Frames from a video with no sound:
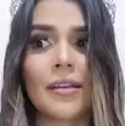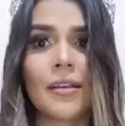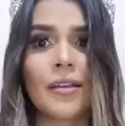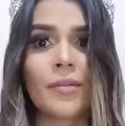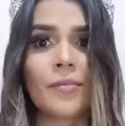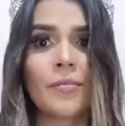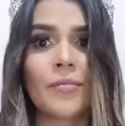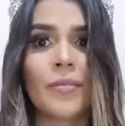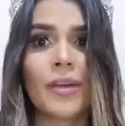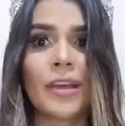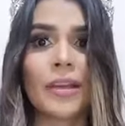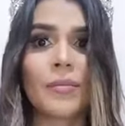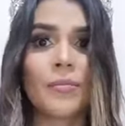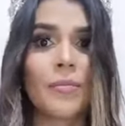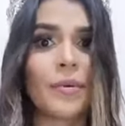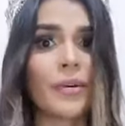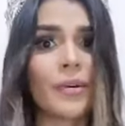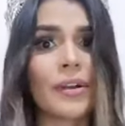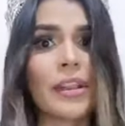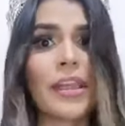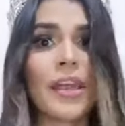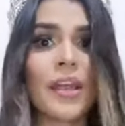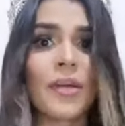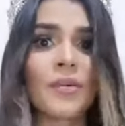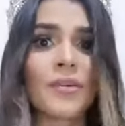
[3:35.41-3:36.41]
my
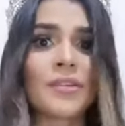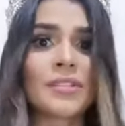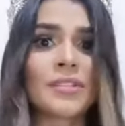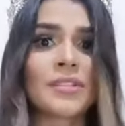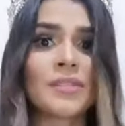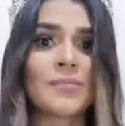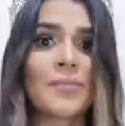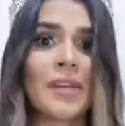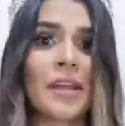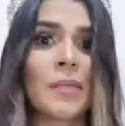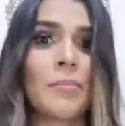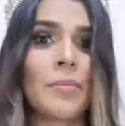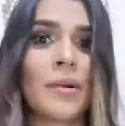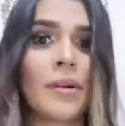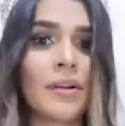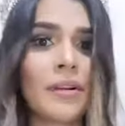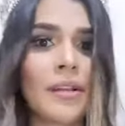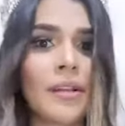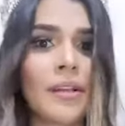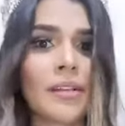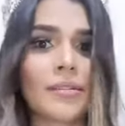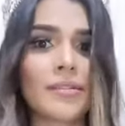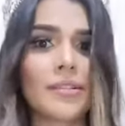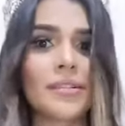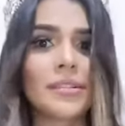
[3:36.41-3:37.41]
born language. My born
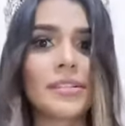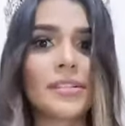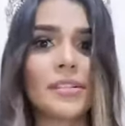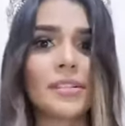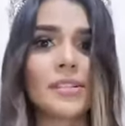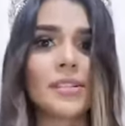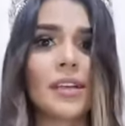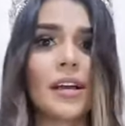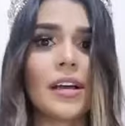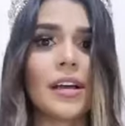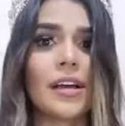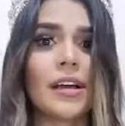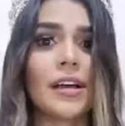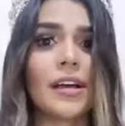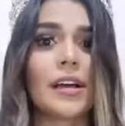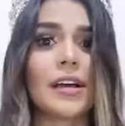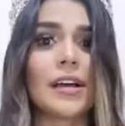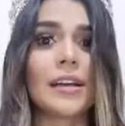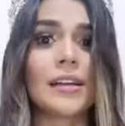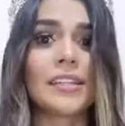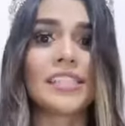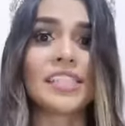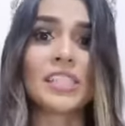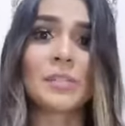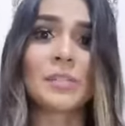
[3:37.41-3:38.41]
language is
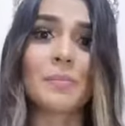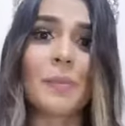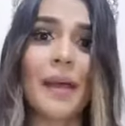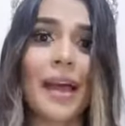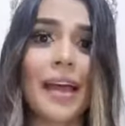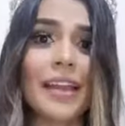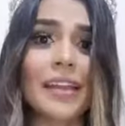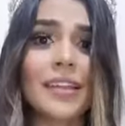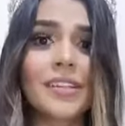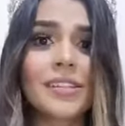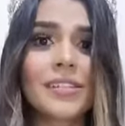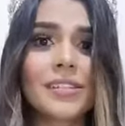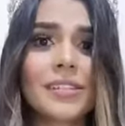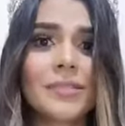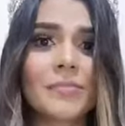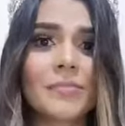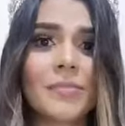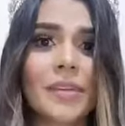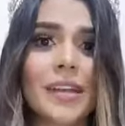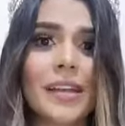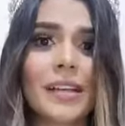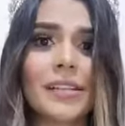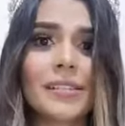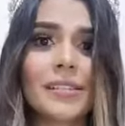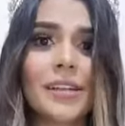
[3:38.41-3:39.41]
Spanish
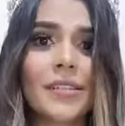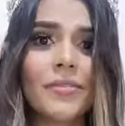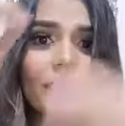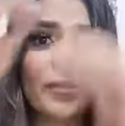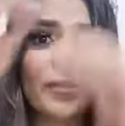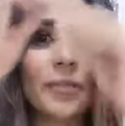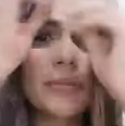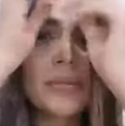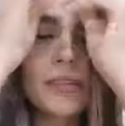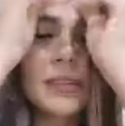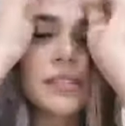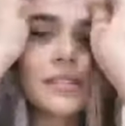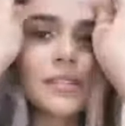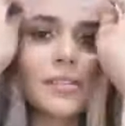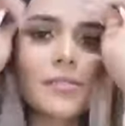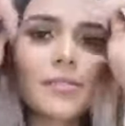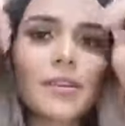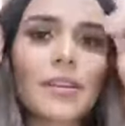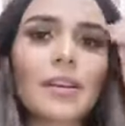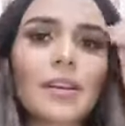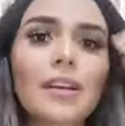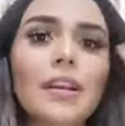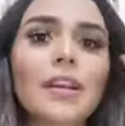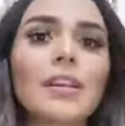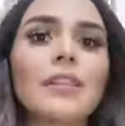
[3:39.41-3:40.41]
because I'm from Costa
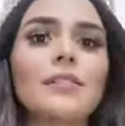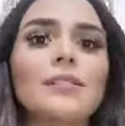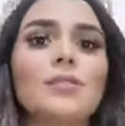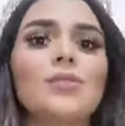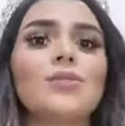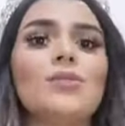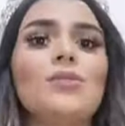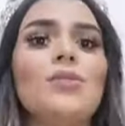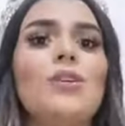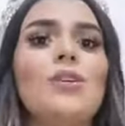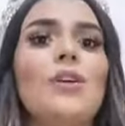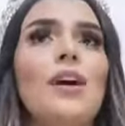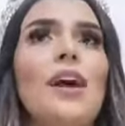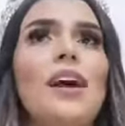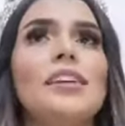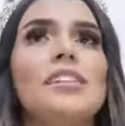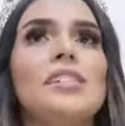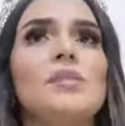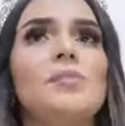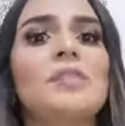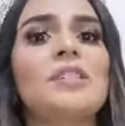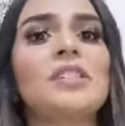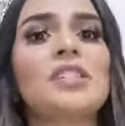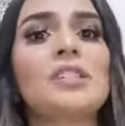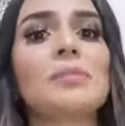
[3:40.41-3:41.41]
Rica, so I
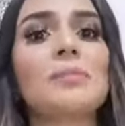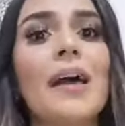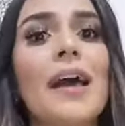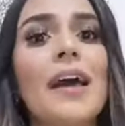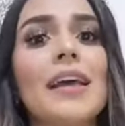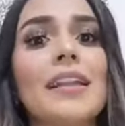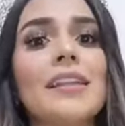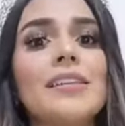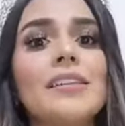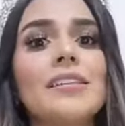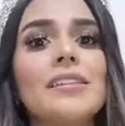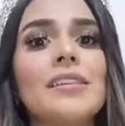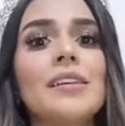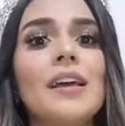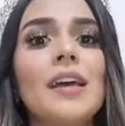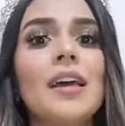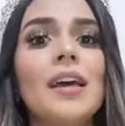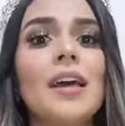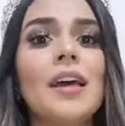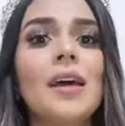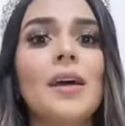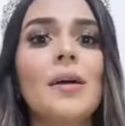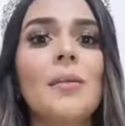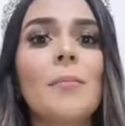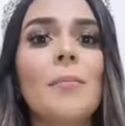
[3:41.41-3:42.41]
speak Spanish.
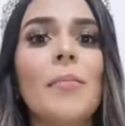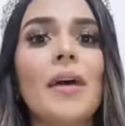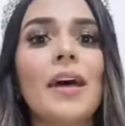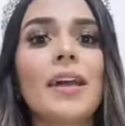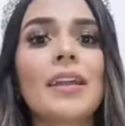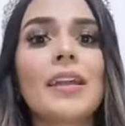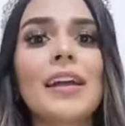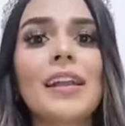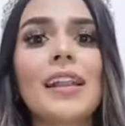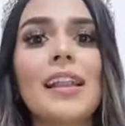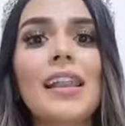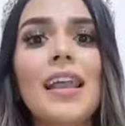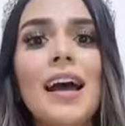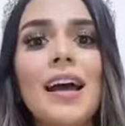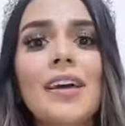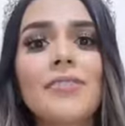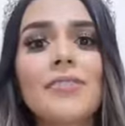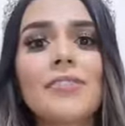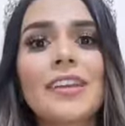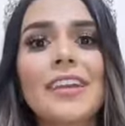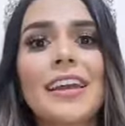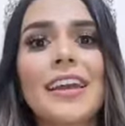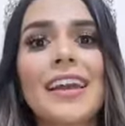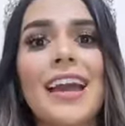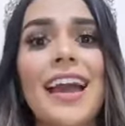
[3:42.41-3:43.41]
But I
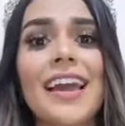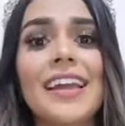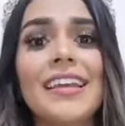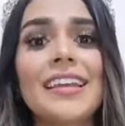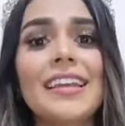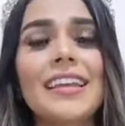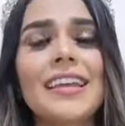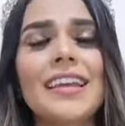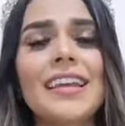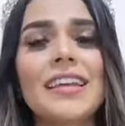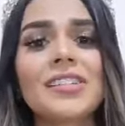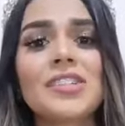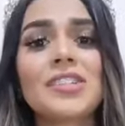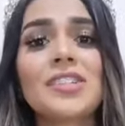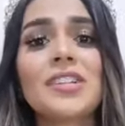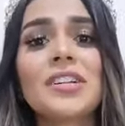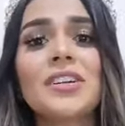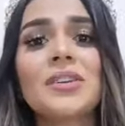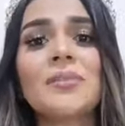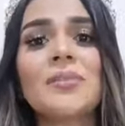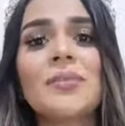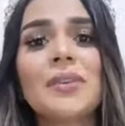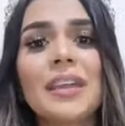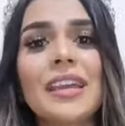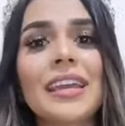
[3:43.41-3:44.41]
love the idea to
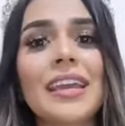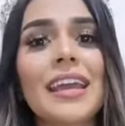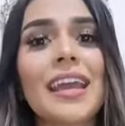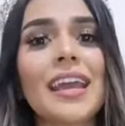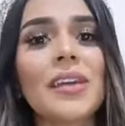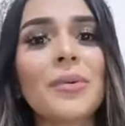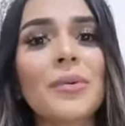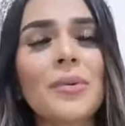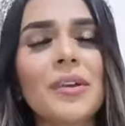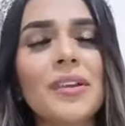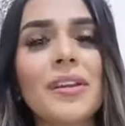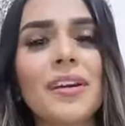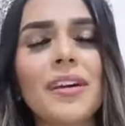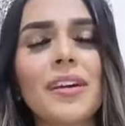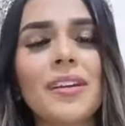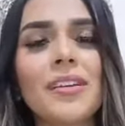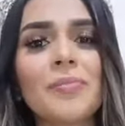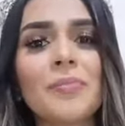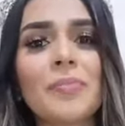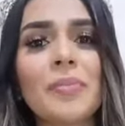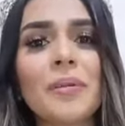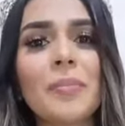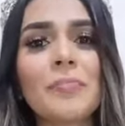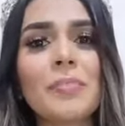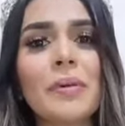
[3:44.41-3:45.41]
communicate with other
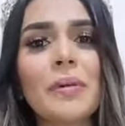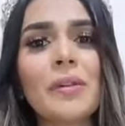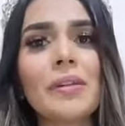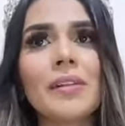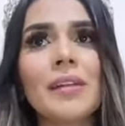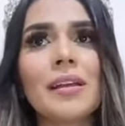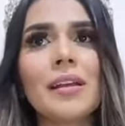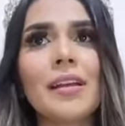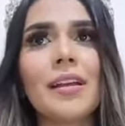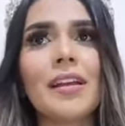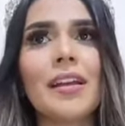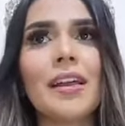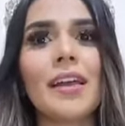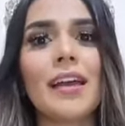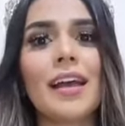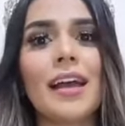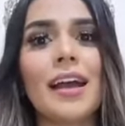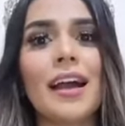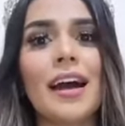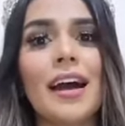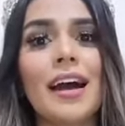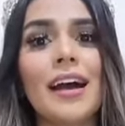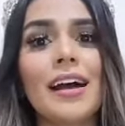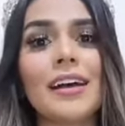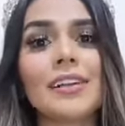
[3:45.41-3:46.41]
people.
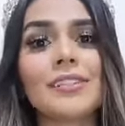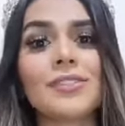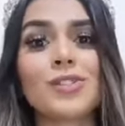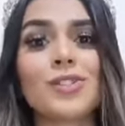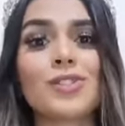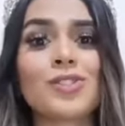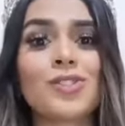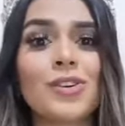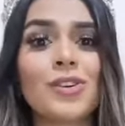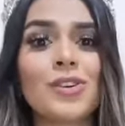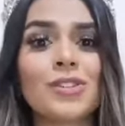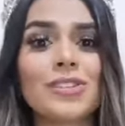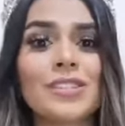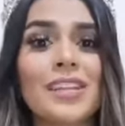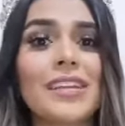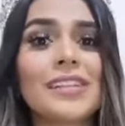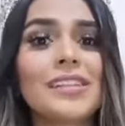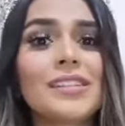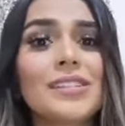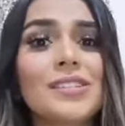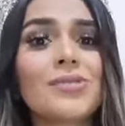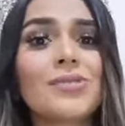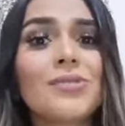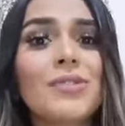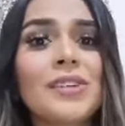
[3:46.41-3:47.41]
So that
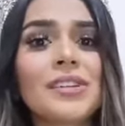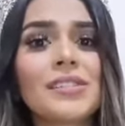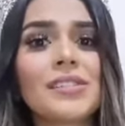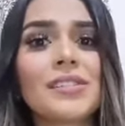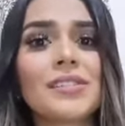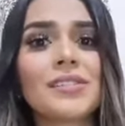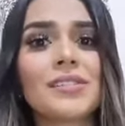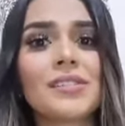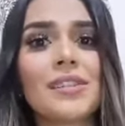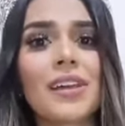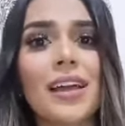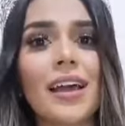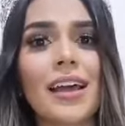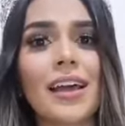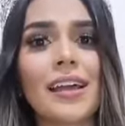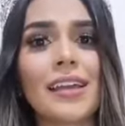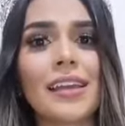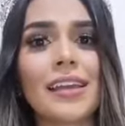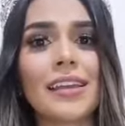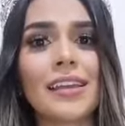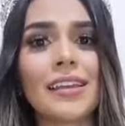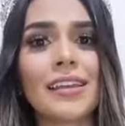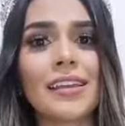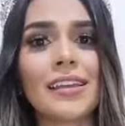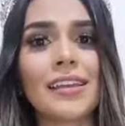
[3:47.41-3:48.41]
is the reason
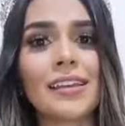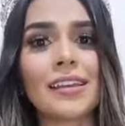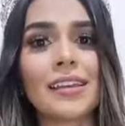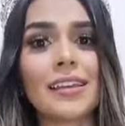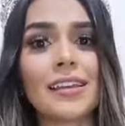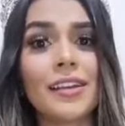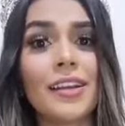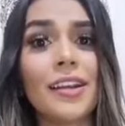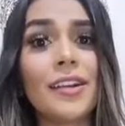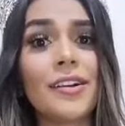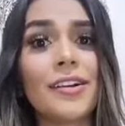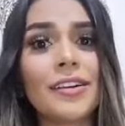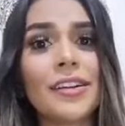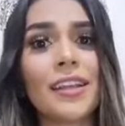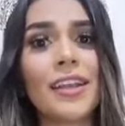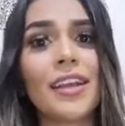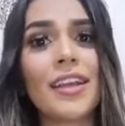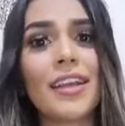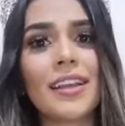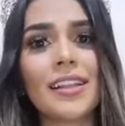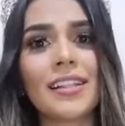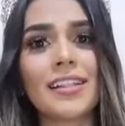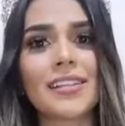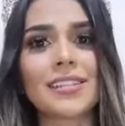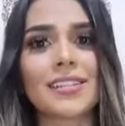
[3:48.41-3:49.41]
I learned
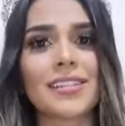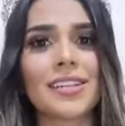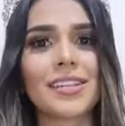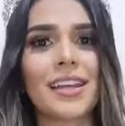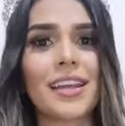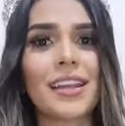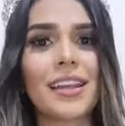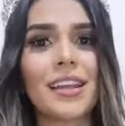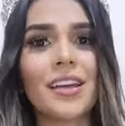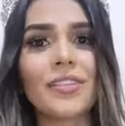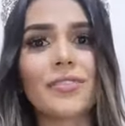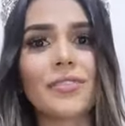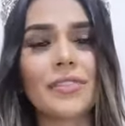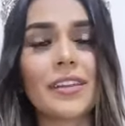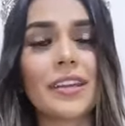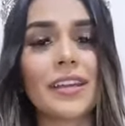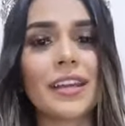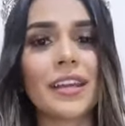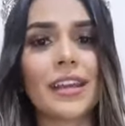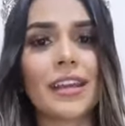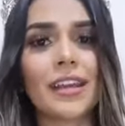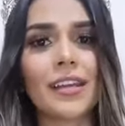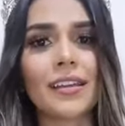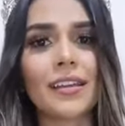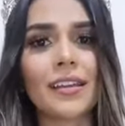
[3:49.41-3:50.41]
English. I love
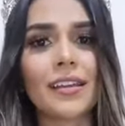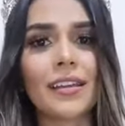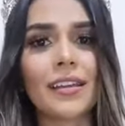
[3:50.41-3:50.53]
the